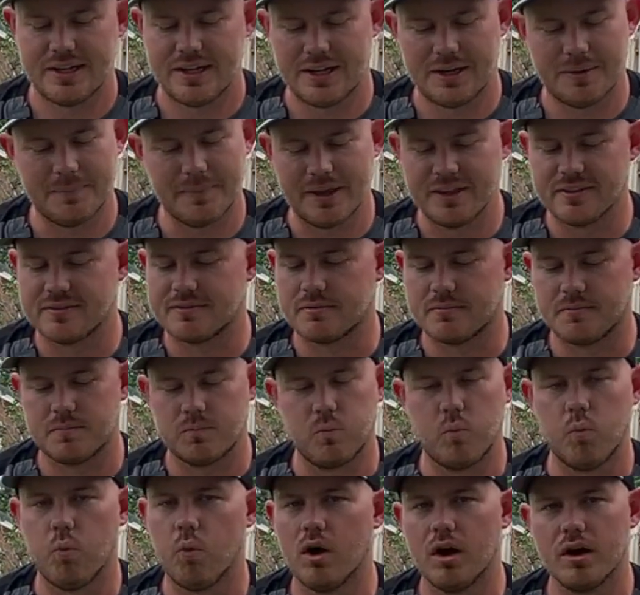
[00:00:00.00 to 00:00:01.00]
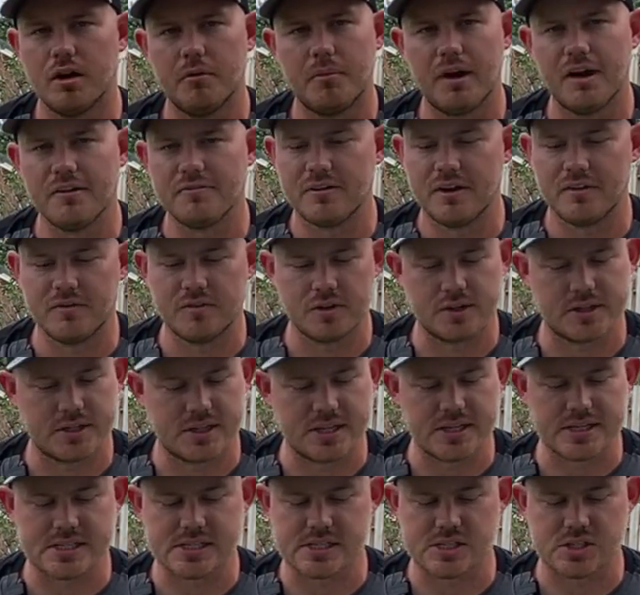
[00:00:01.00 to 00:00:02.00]
It's one of my favorite
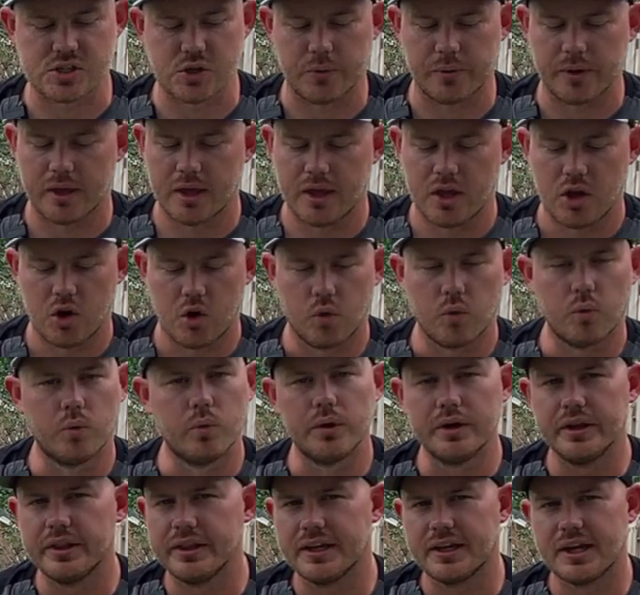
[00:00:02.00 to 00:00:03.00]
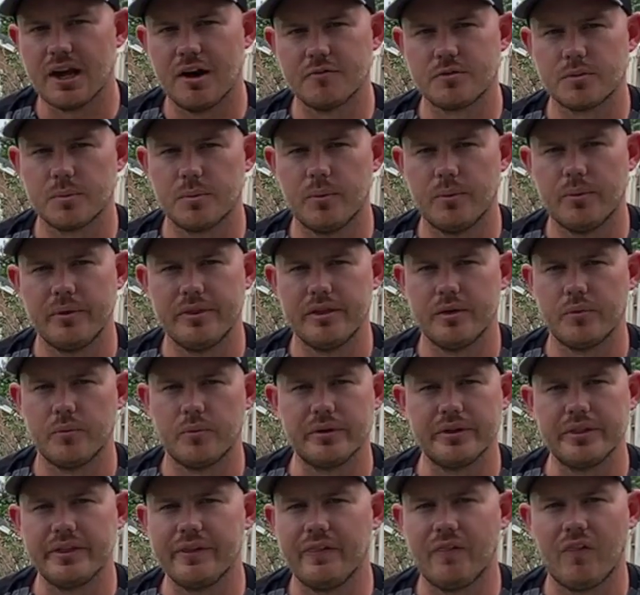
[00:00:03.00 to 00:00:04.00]
discs. So really comfortable with it,
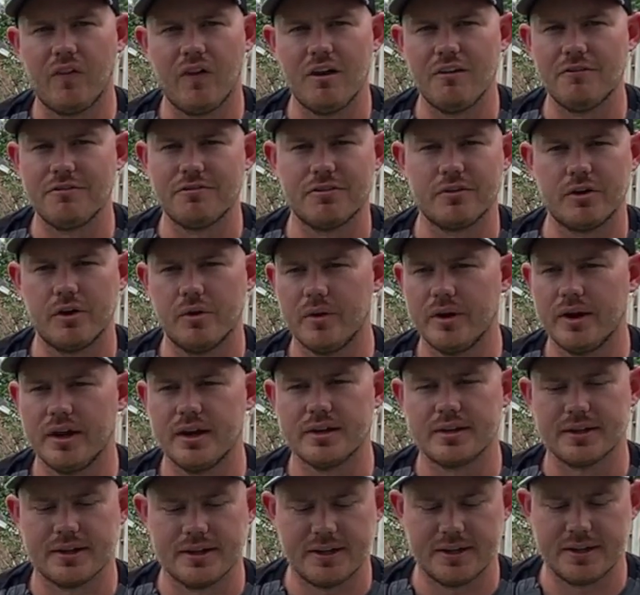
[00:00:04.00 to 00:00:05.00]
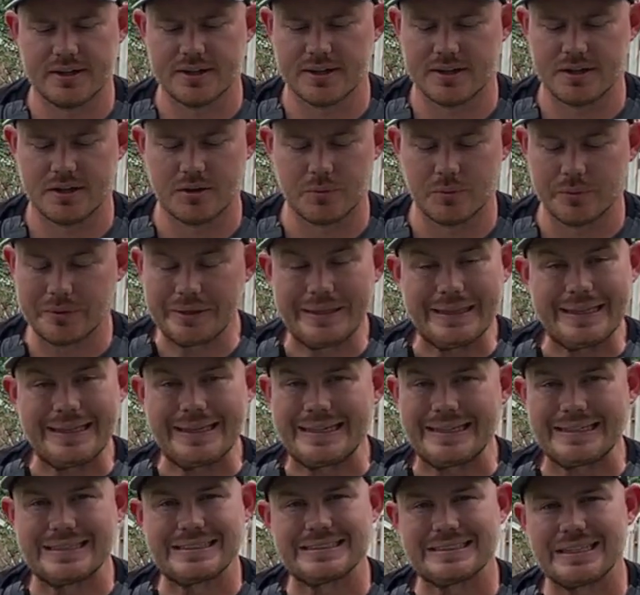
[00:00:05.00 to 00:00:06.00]
really love throwing it, and
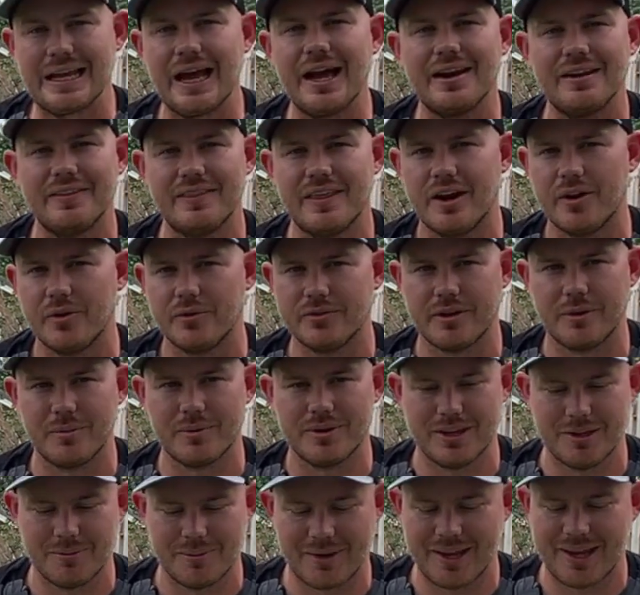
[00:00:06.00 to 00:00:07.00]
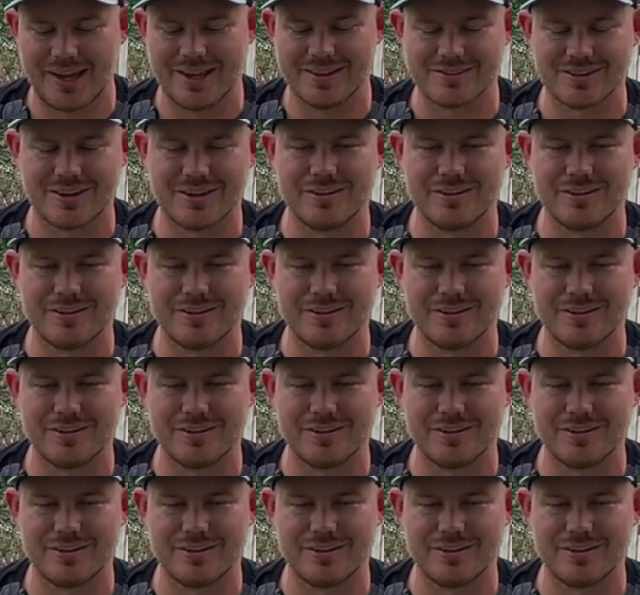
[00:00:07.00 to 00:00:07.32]
really excited that I was able to get my hands on